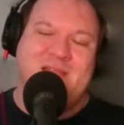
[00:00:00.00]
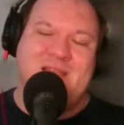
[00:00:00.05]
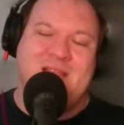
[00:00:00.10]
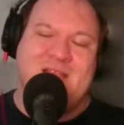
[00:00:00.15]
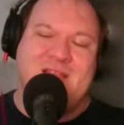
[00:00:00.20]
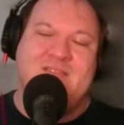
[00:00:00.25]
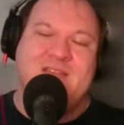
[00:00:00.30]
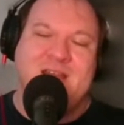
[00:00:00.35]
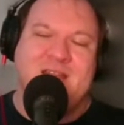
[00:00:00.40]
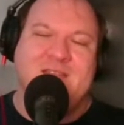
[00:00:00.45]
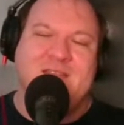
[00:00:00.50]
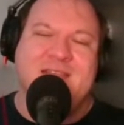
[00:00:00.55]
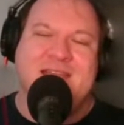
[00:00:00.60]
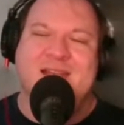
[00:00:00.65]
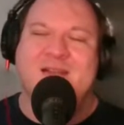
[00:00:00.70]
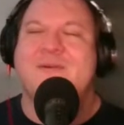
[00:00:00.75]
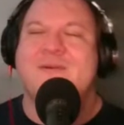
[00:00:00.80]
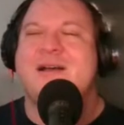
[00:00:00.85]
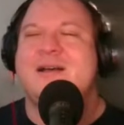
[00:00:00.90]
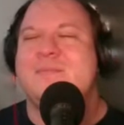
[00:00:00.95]
It's going to
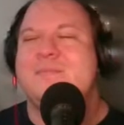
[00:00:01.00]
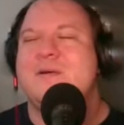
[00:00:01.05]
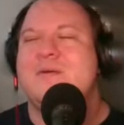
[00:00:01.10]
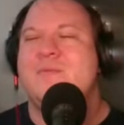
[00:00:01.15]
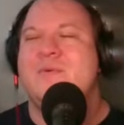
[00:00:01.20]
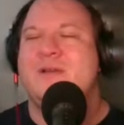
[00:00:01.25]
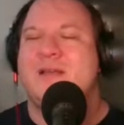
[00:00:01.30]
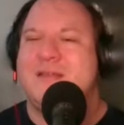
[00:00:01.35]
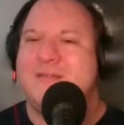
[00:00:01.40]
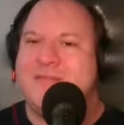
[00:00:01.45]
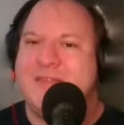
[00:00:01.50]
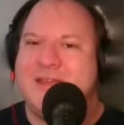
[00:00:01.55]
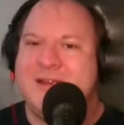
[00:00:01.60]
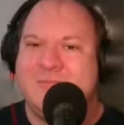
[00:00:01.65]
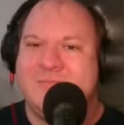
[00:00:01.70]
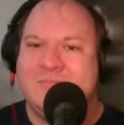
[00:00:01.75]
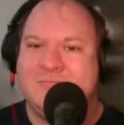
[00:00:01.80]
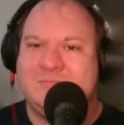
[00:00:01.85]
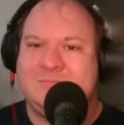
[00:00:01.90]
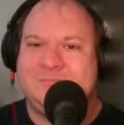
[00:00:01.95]
take a while, but we'll get
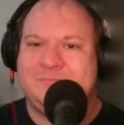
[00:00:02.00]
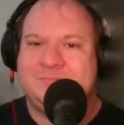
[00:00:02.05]
there.